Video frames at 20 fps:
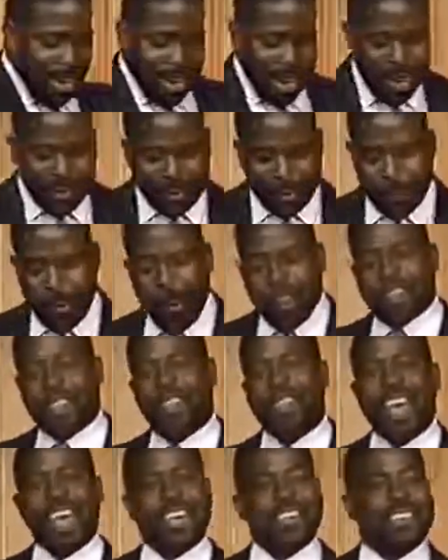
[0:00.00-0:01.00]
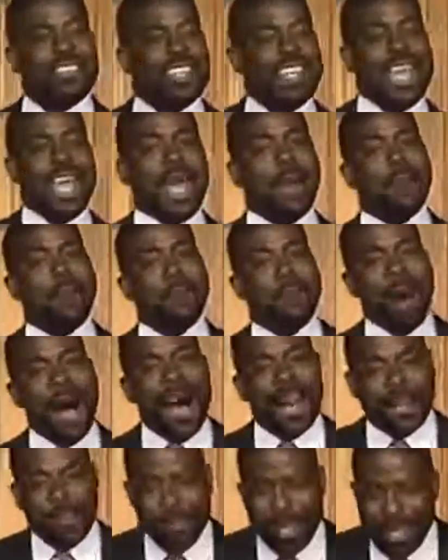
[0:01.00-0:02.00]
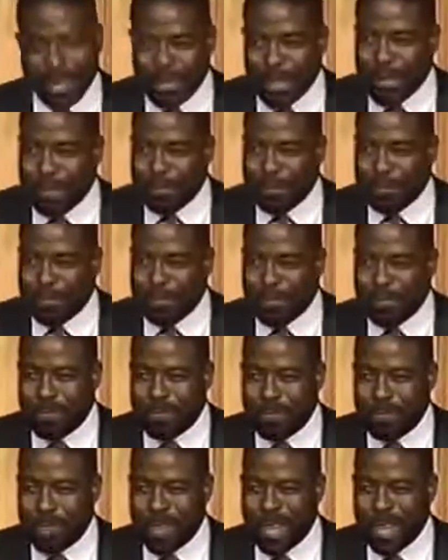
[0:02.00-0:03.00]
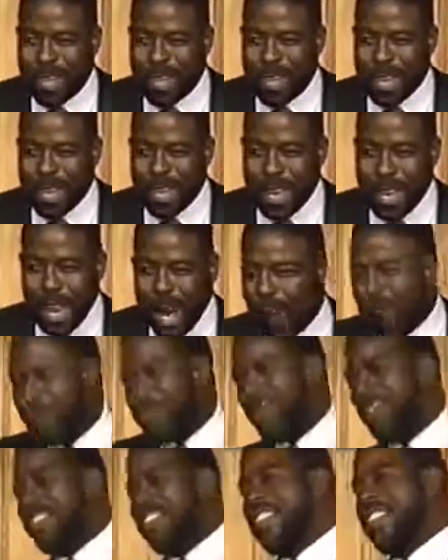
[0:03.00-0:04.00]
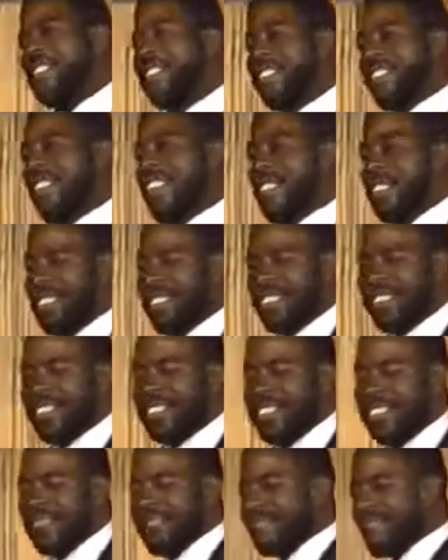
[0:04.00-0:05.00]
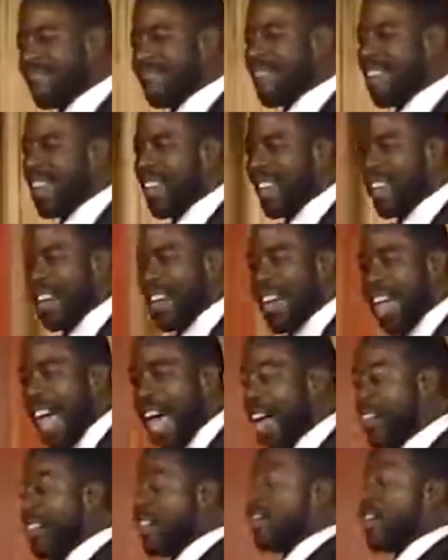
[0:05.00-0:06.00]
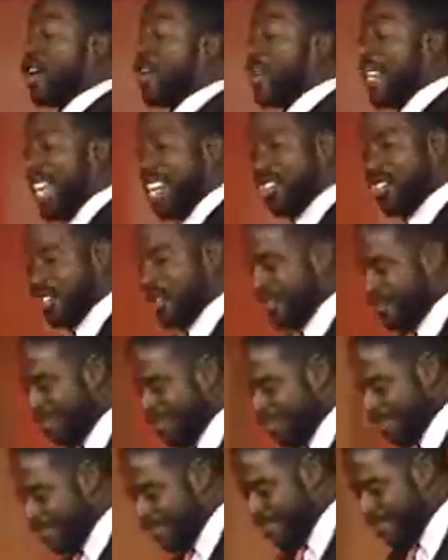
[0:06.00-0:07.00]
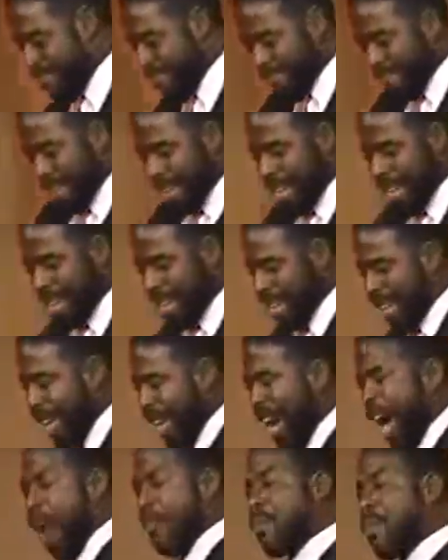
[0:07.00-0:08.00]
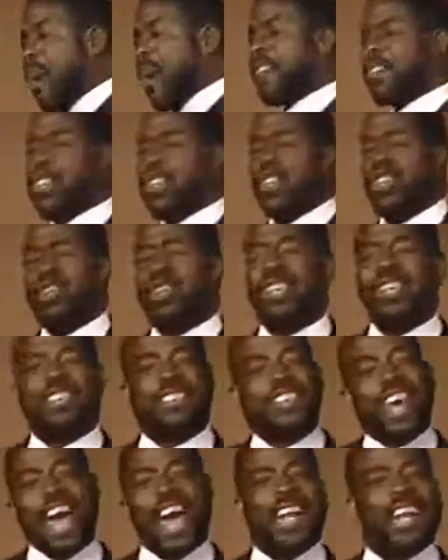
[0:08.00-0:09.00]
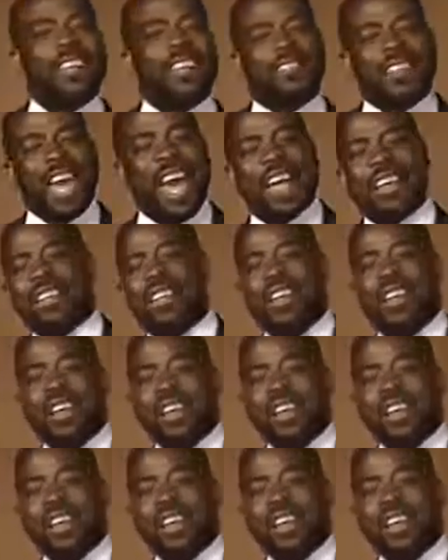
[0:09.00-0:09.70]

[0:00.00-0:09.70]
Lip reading: There's a person that is the embodiment of persistence and determination. A person who decided that